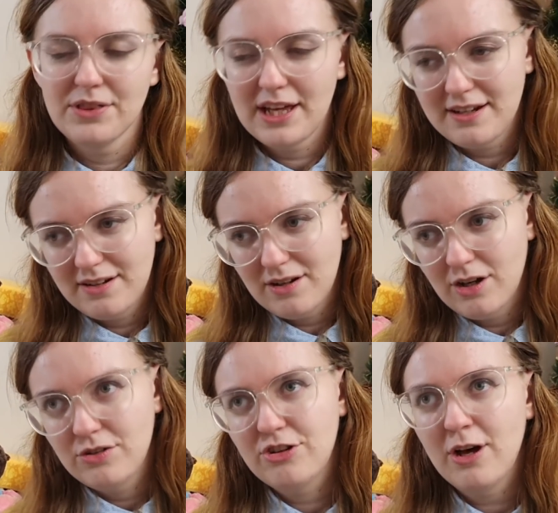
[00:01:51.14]
then
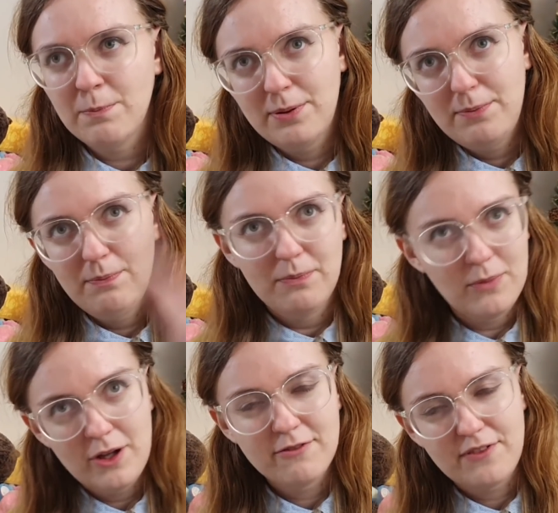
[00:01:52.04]
on top
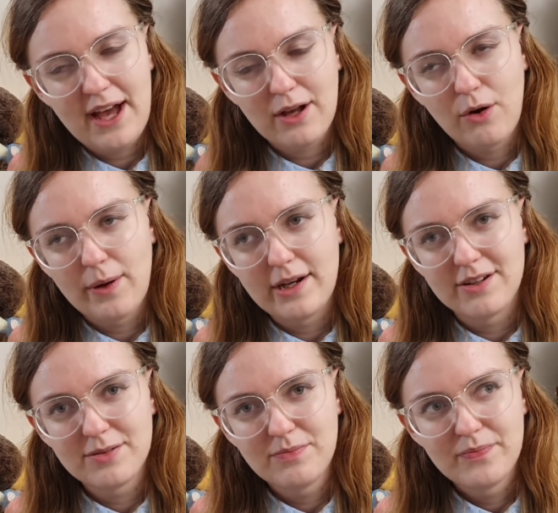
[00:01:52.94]
of that going on,